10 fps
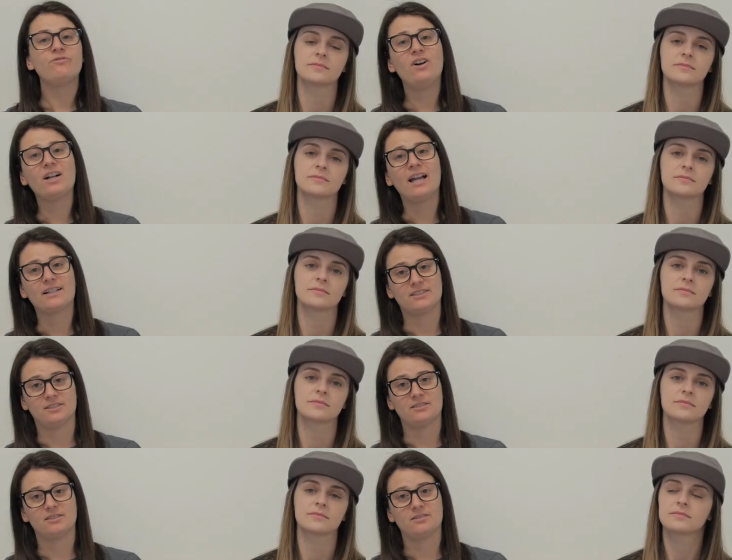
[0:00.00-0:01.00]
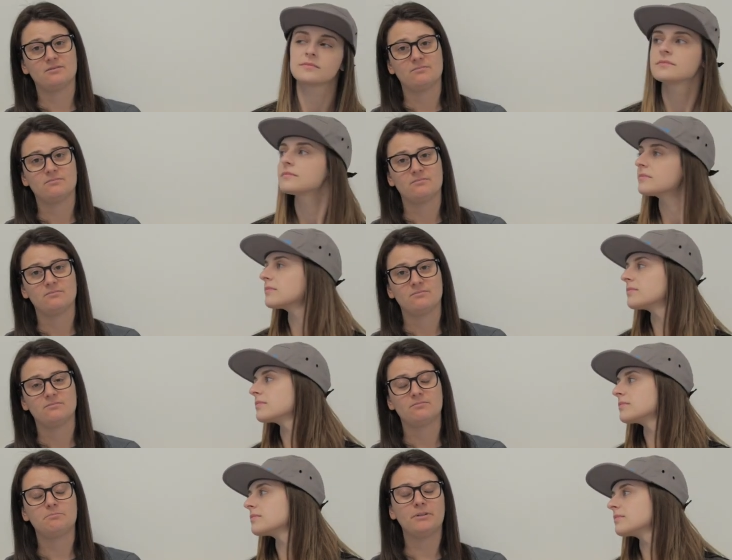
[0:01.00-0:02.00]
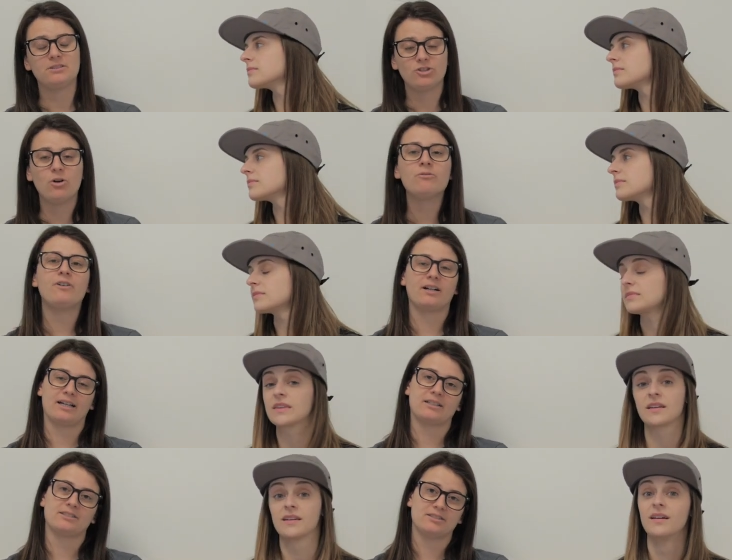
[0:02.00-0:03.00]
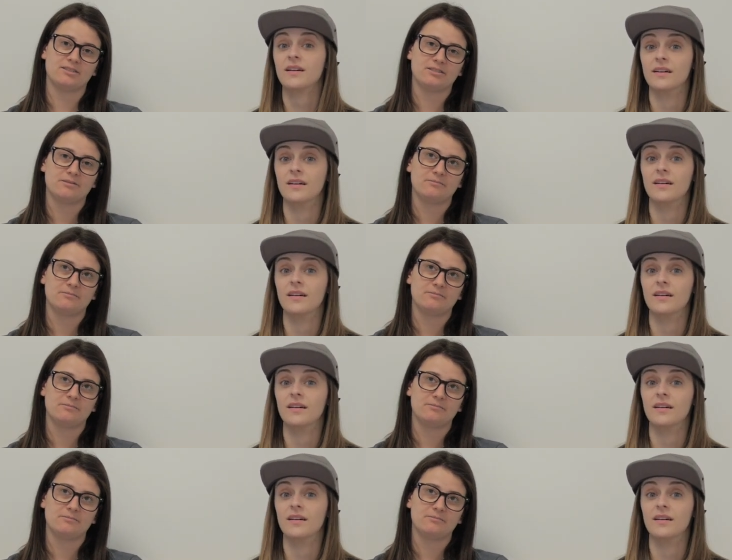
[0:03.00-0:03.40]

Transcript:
Speaker 1: Fuck exes. But don't fuck exes.